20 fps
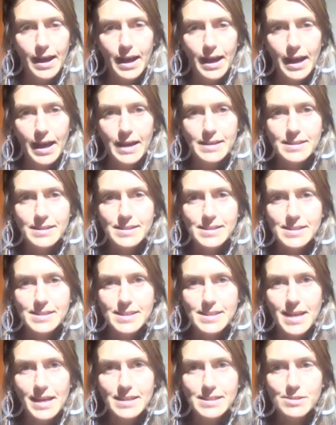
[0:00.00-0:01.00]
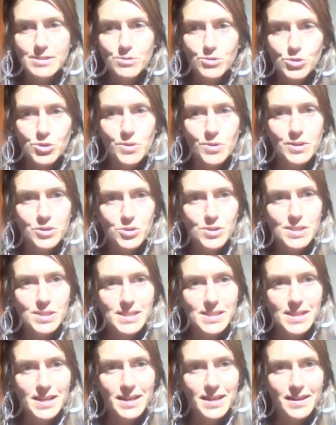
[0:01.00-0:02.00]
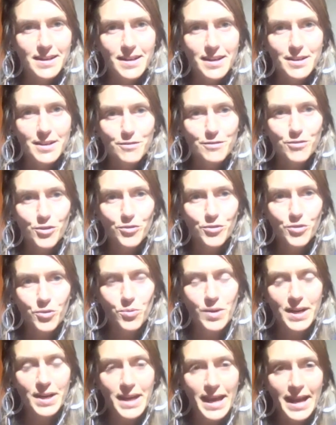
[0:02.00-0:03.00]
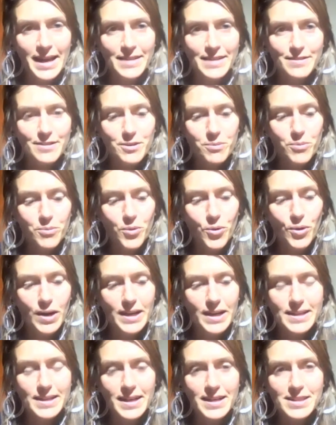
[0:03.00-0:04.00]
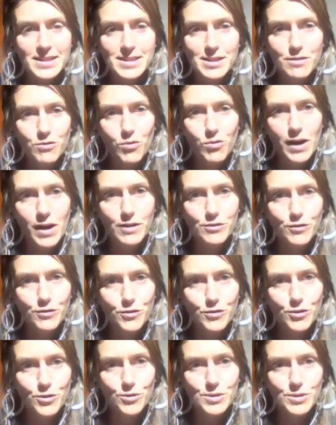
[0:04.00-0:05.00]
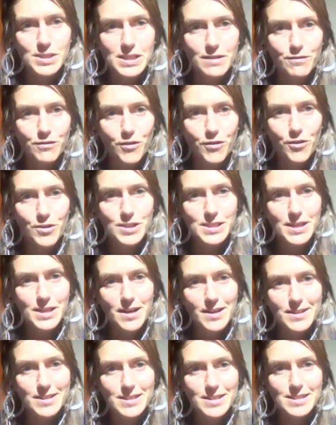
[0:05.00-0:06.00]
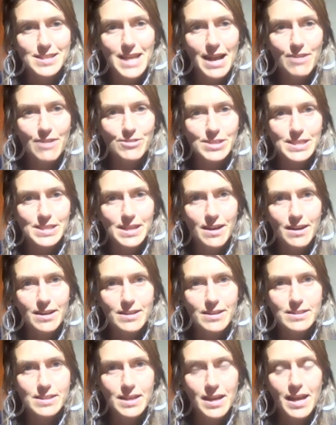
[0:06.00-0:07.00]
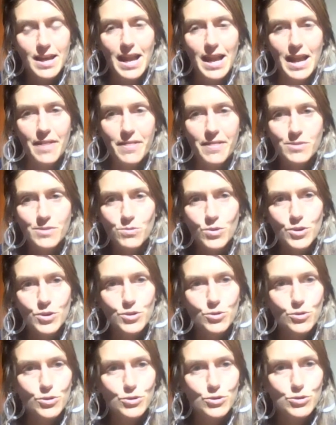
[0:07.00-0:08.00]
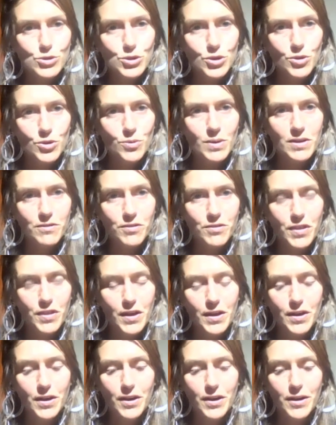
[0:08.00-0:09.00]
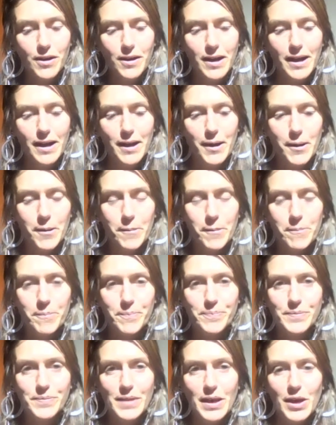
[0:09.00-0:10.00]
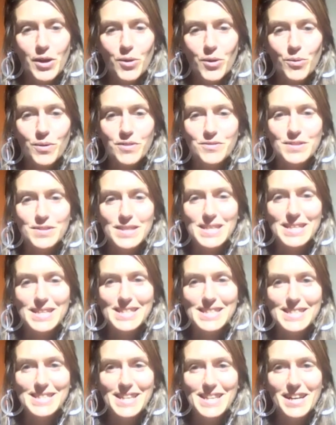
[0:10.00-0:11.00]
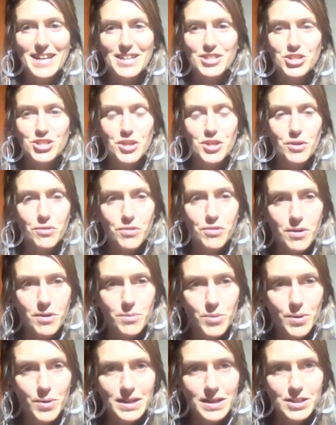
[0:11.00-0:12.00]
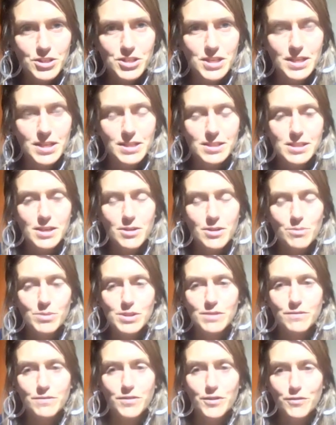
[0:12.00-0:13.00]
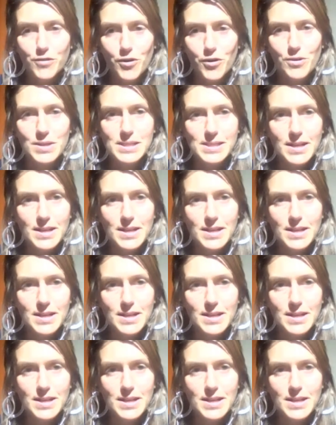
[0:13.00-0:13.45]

And that's right. Also interesting, kind of on the one hand, the more like native wild foods in forest gardens outside, and then what you could do with the with this geothermal energy in terms of a forest